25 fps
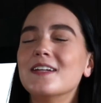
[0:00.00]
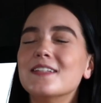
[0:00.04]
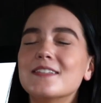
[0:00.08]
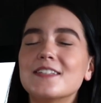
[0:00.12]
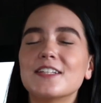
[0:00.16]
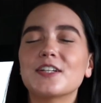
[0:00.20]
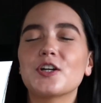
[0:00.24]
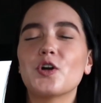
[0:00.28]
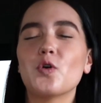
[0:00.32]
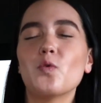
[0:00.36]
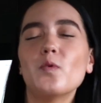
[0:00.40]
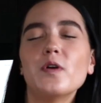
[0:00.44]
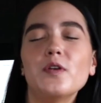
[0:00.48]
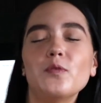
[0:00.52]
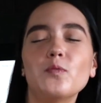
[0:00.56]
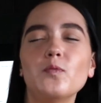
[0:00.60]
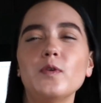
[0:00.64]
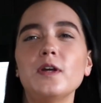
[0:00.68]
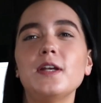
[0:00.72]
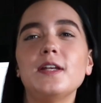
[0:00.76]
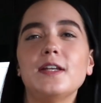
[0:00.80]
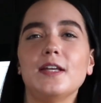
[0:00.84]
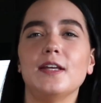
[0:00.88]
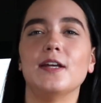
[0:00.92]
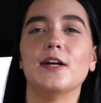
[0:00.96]
it's like a
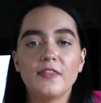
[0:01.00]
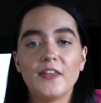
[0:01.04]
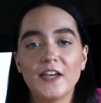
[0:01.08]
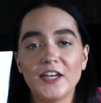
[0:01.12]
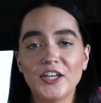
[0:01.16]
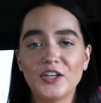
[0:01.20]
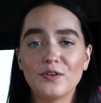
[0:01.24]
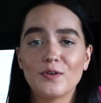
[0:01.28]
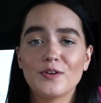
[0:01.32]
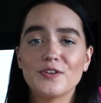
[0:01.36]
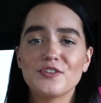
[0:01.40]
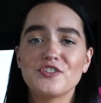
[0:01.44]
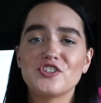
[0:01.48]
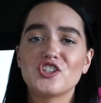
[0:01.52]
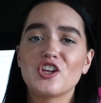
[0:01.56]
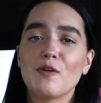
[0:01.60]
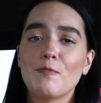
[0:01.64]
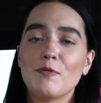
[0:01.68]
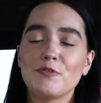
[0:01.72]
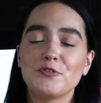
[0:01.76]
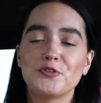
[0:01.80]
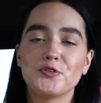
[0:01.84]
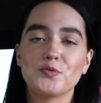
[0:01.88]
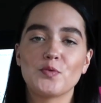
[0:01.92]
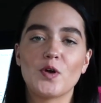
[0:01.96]
win-win here. Thank you all so
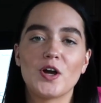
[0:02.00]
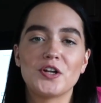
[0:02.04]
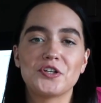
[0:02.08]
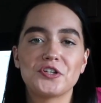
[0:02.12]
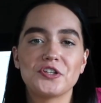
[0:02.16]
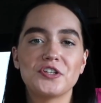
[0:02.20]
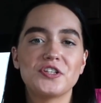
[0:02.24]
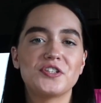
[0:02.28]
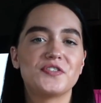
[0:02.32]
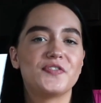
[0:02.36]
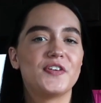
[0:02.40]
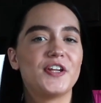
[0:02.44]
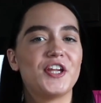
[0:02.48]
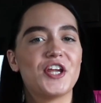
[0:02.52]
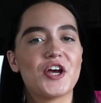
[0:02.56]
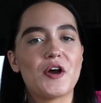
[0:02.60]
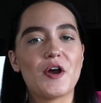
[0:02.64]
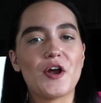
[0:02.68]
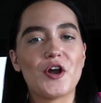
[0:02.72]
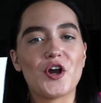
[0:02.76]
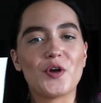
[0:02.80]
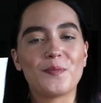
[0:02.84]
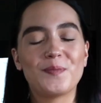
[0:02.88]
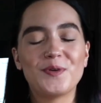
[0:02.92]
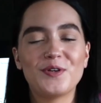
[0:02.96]
much for watching this video.
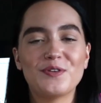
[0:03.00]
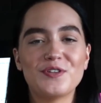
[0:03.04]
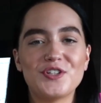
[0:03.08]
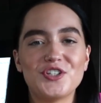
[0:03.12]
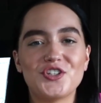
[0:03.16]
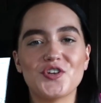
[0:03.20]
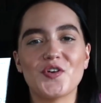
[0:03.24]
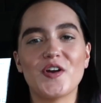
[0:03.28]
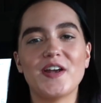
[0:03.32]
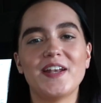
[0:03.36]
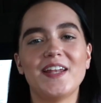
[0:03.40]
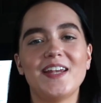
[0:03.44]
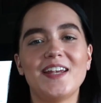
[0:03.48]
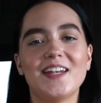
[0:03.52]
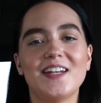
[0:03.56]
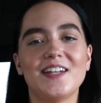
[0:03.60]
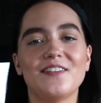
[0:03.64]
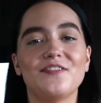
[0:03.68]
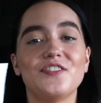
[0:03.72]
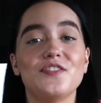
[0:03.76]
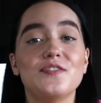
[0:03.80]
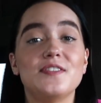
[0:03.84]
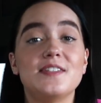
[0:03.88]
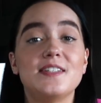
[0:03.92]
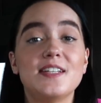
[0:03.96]
I hope you enjoyed it, and
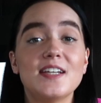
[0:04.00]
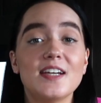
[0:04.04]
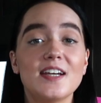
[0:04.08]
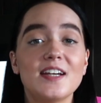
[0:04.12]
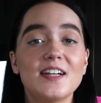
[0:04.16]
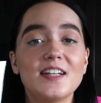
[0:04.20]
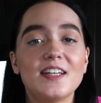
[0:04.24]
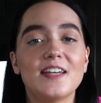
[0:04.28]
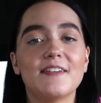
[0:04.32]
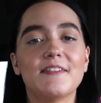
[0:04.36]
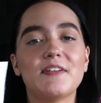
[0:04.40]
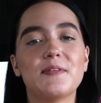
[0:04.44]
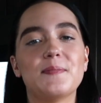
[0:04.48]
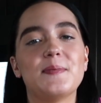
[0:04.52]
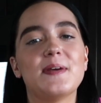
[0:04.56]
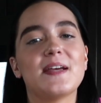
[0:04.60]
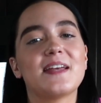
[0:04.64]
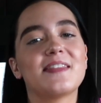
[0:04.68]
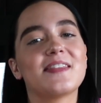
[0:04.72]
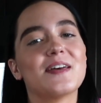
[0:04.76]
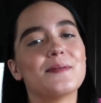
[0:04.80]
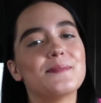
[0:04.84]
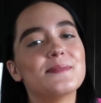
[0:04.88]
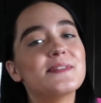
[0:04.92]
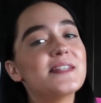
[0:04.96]
if you did, give it a
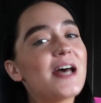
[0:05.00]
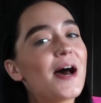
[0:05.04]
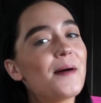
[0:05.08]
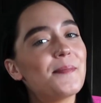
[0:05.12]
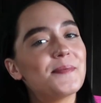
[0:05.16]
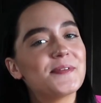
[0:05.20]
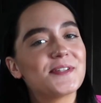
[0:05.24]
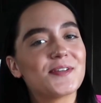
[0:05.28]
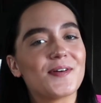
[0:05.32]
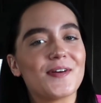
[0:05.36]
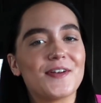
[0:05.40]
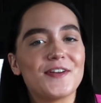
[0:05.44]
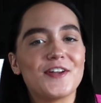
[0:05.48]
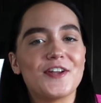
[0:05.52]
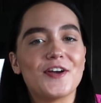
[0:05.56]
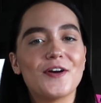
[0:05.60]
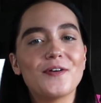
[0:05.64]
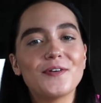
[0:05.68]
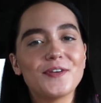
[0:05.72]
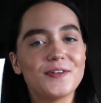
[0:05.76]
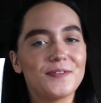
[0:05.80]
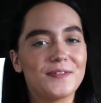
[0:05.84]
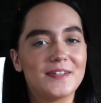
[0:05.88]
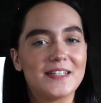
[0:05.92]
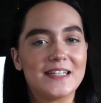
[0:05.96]
big thumbs up so I
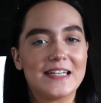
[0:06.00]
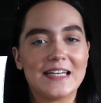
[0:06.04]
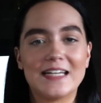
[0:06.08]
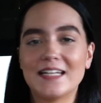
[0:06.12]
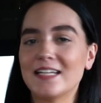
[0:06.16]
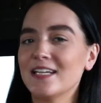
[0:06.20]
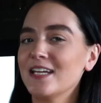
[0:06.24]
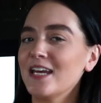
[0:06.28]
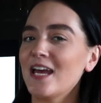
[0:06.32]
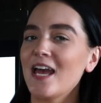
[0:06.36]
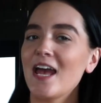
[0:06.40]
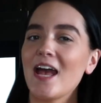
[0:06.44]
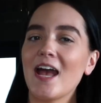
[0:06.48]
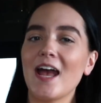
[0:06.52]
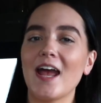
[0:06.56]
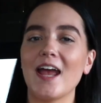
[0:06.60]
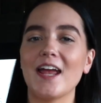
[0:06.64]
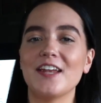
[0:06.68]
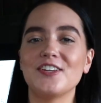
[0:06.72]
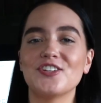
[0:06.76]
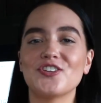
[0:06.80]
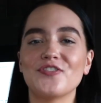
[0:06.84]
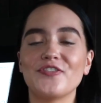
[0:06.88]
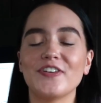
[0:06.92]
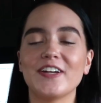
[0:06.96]
know you did.
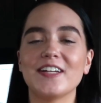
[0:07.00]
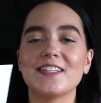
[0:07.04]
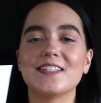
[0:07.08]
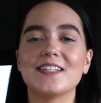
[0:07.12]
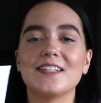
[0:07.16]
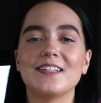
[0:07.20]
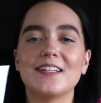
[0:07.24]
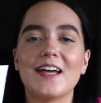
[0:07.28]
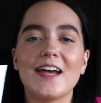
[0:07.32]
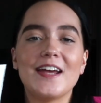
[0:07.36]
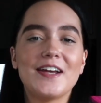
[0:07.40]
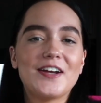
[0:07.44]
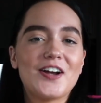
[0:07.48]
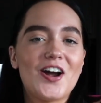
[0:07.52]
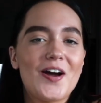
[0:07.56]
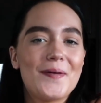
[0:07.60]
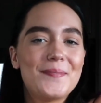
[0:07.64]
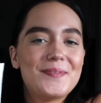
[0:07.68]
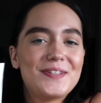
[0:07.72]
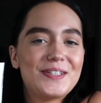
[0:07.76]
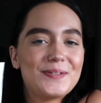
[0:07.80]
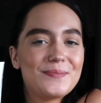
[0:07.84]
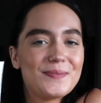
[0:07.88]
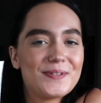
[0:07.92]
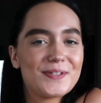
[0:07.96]
And don't forget to like,
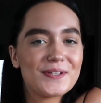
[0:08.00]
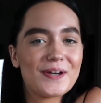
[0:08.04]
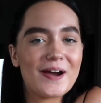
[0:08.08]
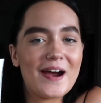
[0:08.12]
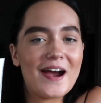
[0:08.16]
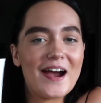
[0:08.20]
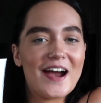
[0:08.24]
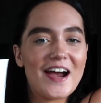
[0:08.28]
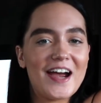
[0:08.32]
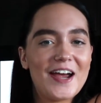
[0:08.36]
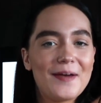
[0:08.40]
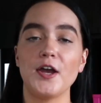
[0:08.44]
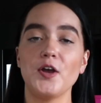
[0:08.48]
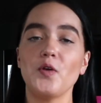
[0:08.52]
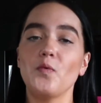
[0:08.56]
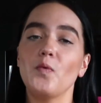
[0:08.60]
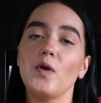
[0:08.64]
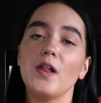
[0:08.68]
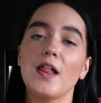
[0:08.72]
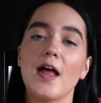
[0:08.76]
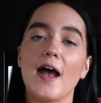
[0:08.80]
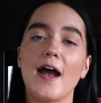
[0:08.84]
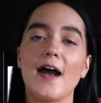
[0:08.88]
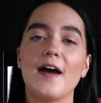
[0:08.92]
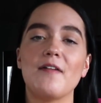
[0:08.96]
comment, subscribe. I
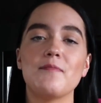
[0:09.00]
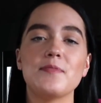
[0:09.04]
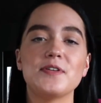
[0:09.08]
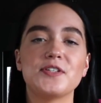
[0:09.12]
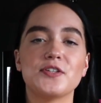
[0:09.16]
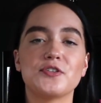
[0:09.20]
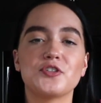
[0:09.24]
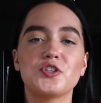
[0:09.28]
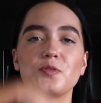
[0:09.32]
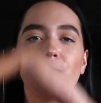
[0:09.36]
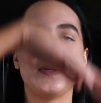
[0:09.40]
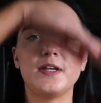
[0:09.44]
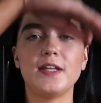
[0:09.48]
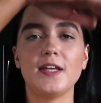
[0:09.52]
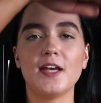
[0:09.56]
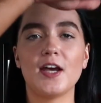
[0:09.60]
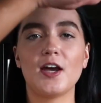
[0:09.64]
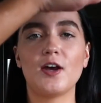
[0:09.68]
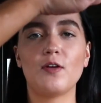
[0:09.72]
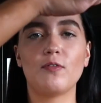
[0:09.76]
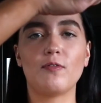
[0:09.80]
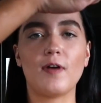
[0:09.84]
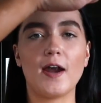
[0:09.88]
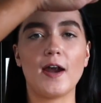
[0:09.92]
will have my social media